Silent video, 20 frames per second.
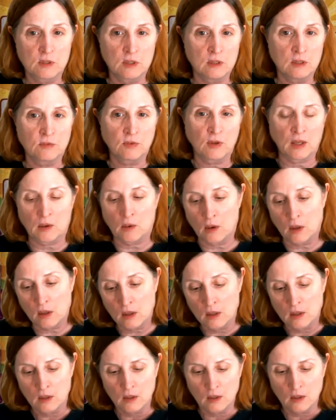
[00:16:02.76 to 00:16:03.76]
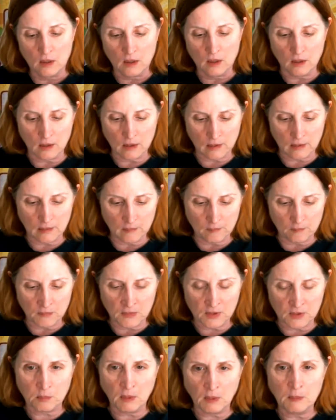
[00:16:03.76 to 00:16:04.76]
if at all.
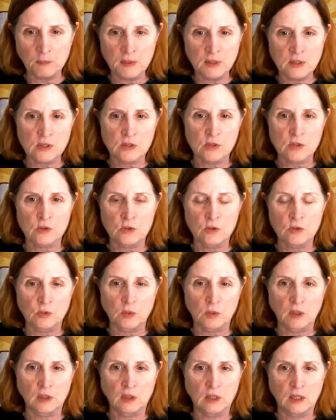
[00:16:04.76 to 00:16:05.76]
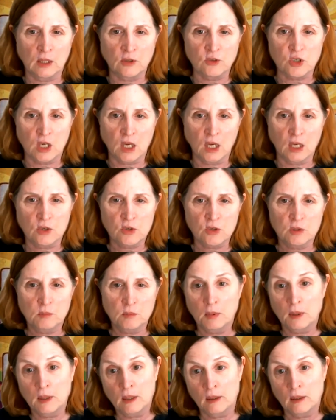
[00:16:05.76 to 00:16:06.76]
This might be just strictly in education,
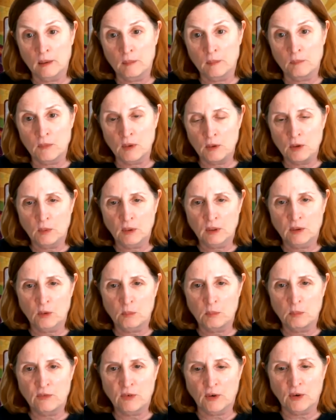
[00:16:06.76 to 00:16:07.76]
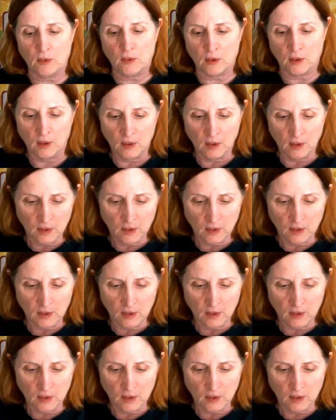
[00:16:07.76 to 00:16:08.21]
but it could be further.